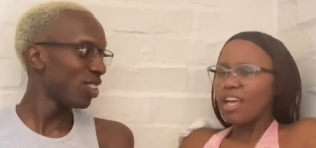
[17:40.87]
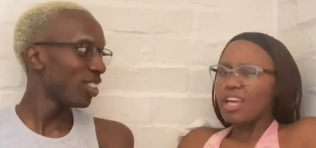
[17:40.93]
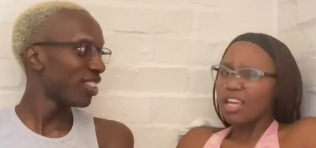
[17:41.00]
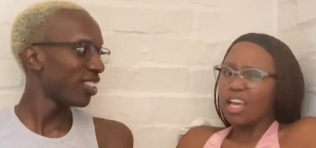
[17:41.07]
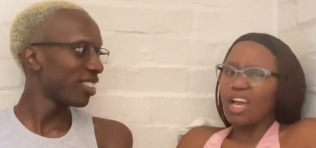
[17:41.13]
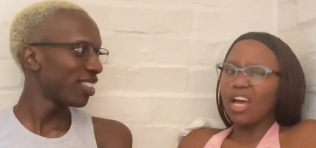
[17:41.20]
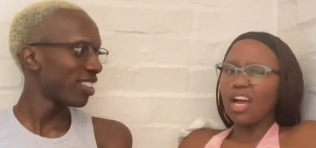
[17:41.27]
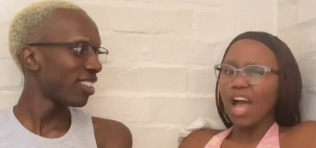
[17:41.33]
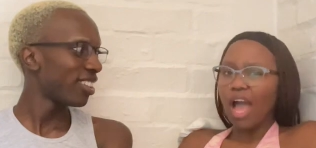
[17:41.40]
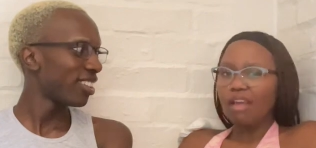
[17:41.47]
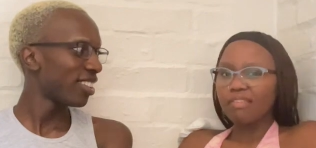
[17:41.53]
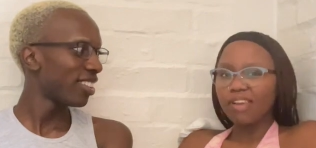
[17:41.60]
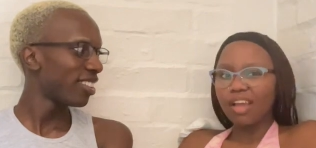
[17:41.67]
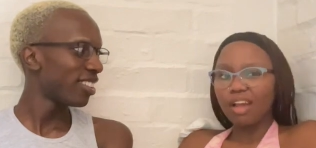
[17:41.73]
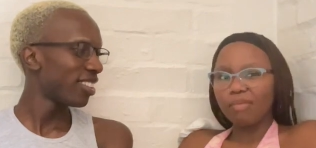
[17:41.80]
Speaker 1: Yeah, I
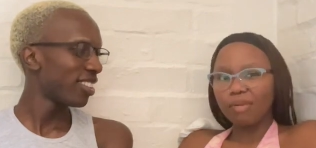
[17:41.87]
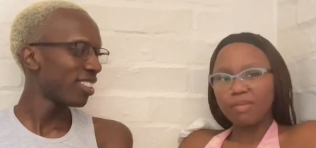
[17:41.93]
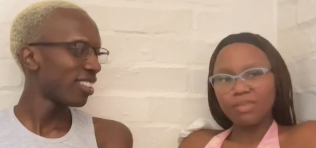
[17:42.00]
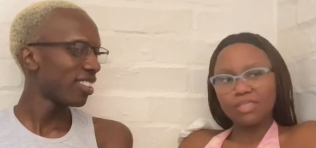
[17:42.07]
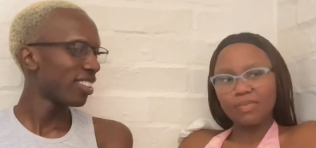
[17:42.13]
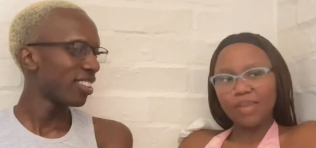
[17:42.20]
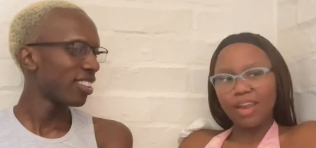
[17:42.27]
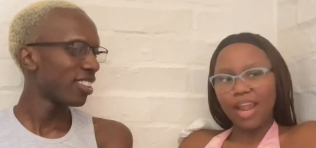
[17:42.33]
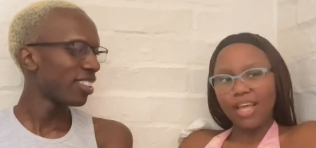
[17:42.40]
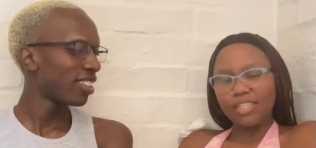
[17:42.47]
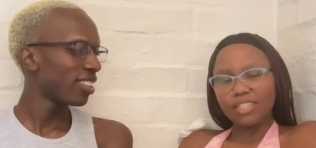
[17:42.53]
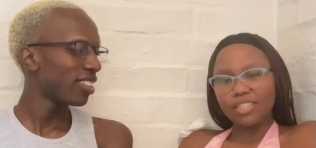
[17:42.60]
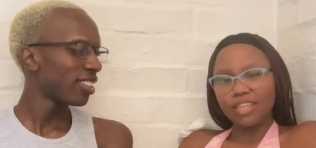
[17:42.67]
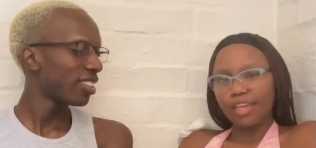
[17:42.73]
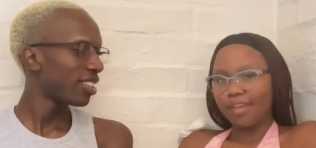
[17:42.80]
feel like I'd probably spend
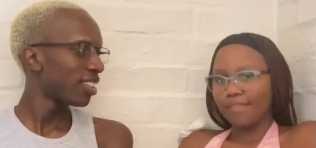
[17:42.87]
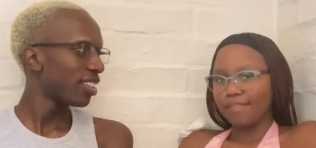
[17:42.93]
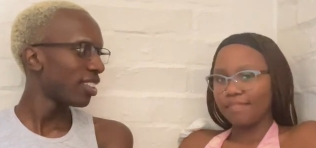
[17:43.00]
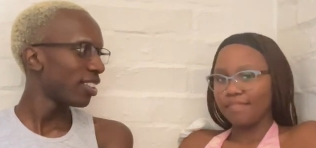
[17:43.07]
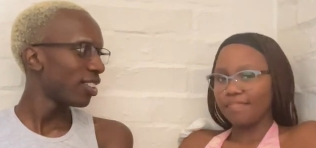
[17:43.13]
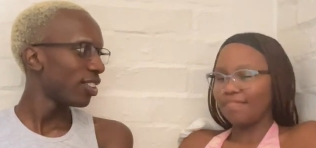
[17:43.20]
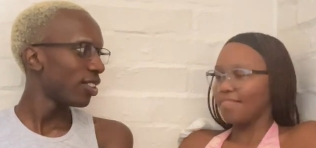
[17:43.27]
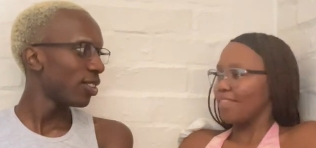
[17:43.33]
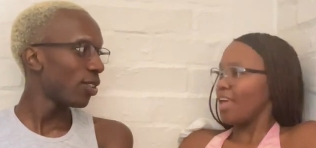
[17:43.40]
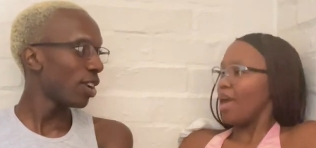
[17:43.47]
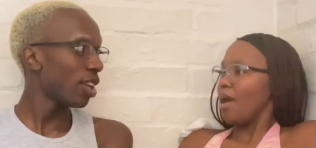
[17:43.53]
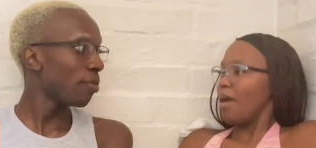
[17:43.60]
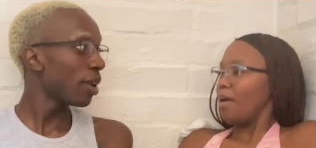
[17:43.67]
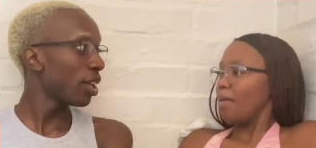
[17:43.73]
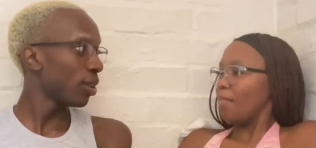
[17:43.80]
nights there.
Speaker 2: Or
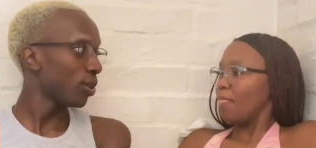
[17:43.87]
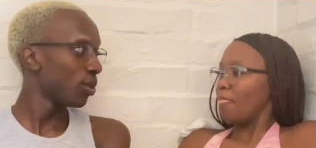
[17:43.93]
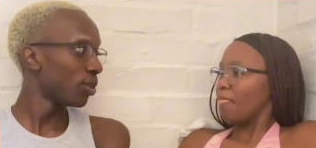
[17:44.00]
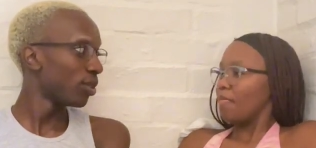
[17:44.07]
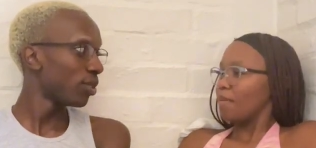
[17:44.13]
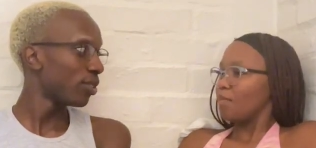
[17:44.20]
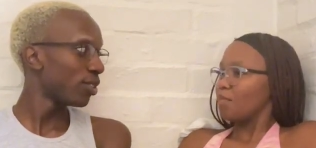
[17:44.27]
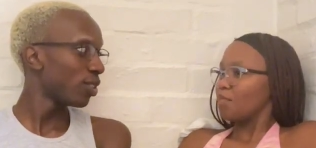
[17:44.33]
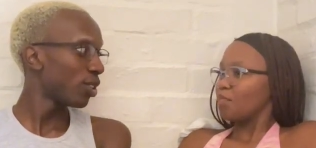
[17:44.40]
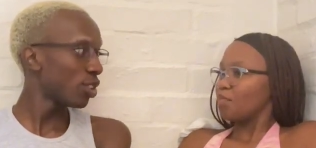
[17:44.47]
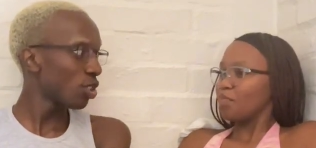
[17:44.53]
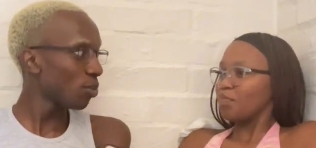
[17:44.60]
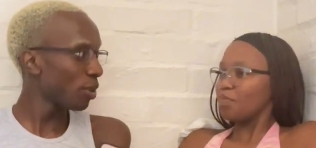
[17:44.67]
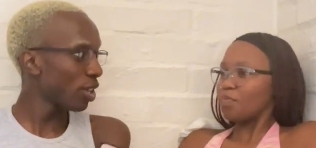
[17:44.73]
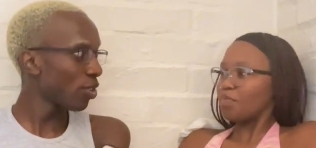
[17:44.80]
him by you, because
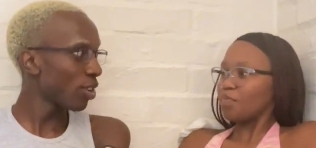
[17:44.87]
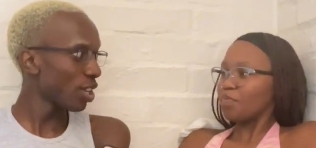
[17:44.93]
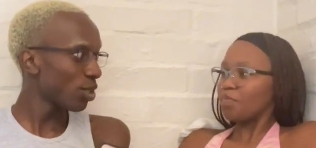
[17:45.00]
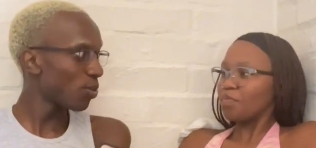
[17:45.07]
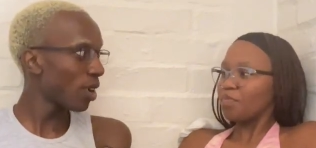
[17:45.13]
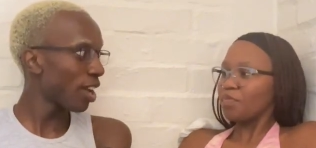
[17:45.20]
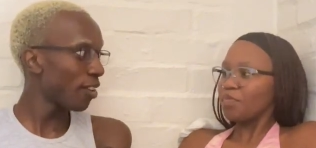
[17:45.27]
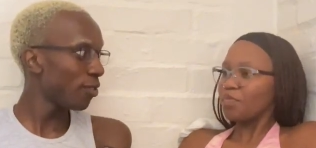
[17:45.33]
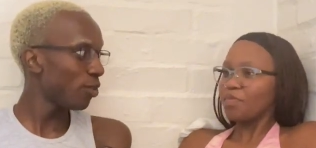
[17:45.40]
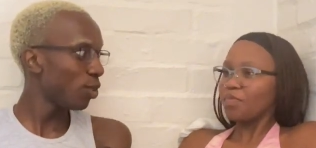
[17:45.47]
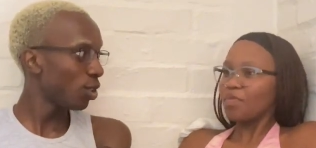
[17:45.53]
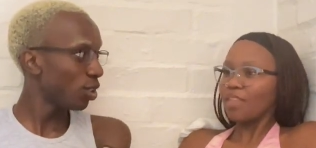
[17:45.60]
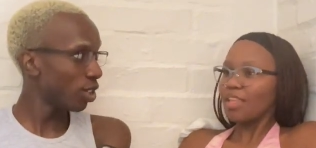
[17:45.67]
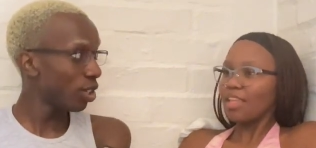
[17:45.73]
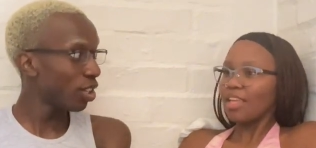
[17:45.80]
you'll Mm-mm. be a raised wife. You'll
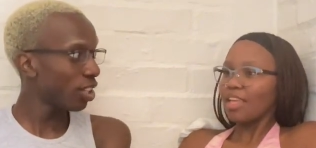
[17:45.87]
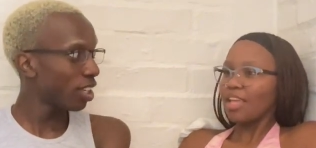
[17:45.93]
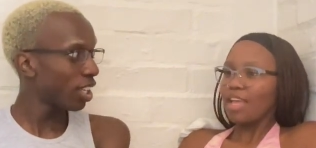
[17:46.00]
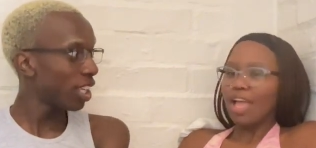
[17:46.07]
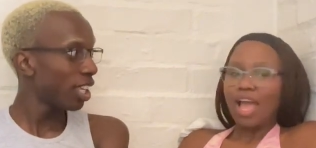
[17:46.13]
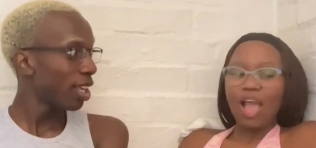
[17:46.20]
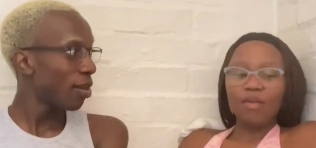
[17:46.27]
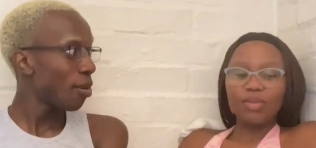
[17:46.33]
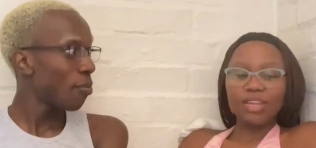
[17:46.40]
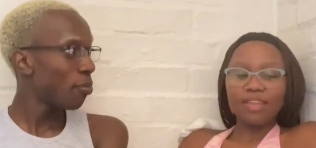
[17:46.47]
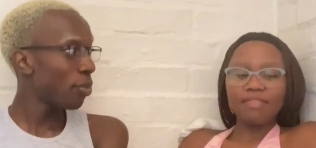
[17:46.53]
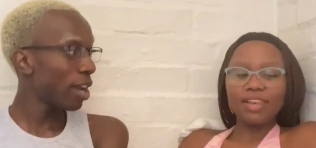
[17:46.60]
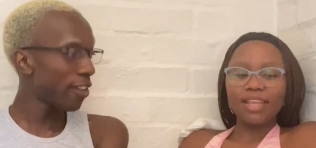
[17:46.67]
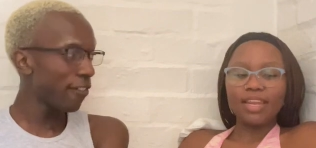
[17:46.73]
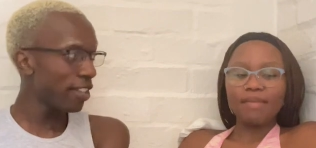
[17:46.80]
cook. I would
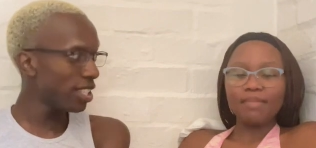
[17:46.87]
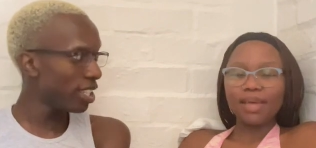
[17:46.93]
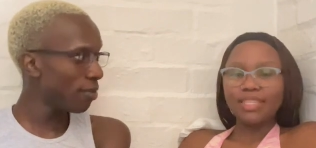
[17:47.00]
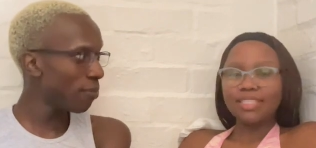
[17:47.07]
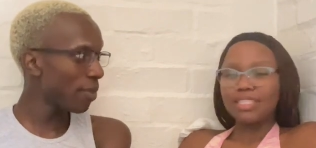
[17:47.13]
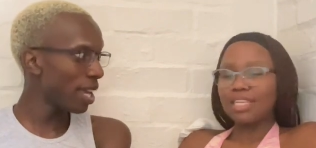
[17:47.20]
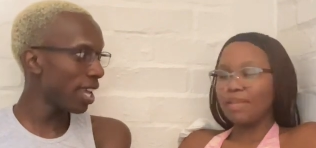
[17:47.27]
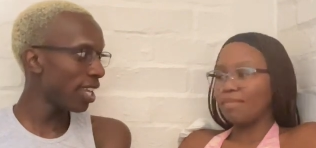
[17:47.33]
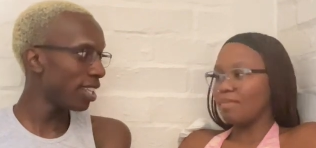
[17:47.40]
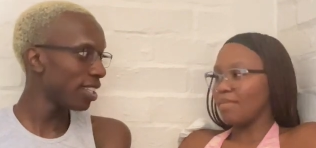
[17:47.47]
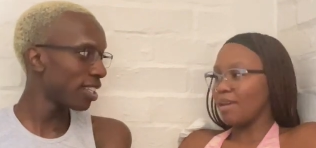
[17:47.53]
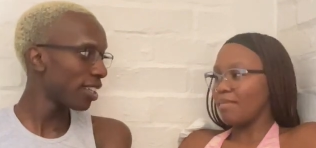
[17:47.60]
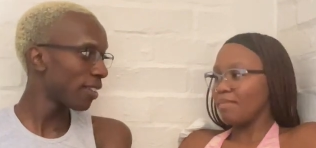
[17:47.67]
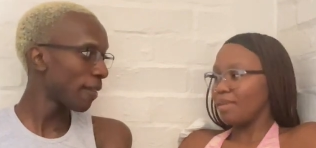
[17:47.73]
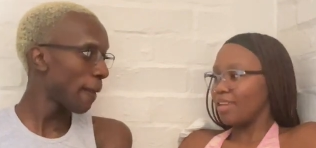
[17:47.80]
never Breakfast let a man in sleep bed. in
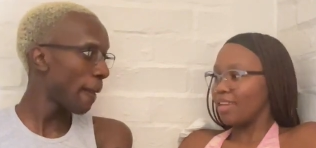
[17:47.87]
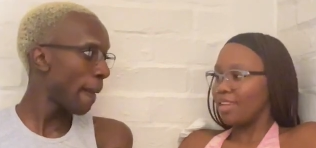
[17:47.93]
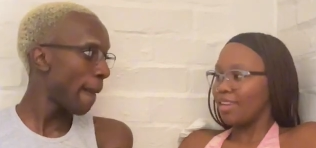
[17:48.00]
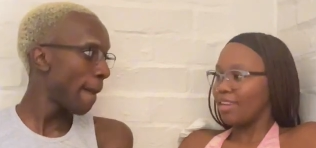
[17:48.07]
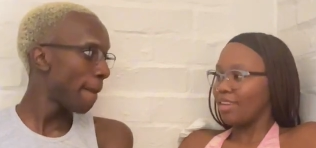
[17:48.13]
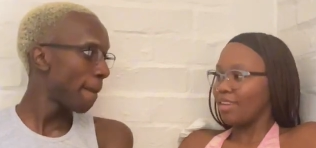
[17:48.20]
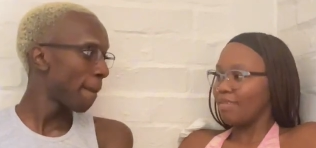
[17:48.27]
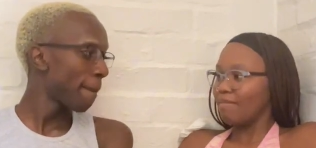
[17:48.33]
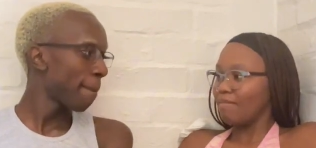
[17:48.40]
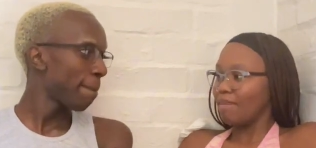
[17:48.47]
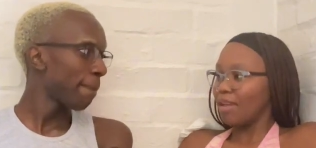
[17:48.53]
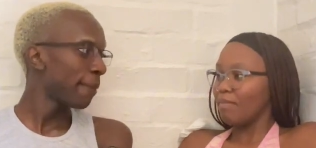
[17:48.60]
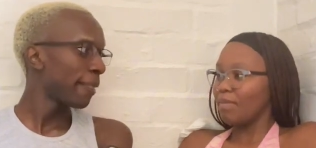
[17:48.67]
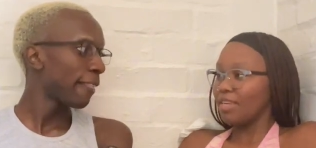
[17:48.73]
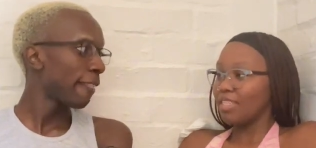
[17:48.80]
my
Speaker 1: bed.
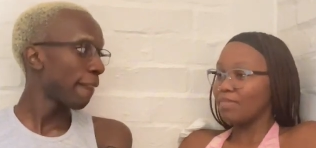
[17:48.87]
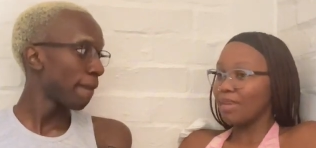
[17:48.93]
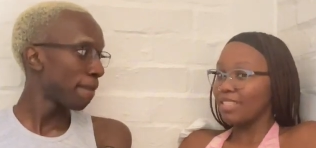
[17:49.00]
My bed is my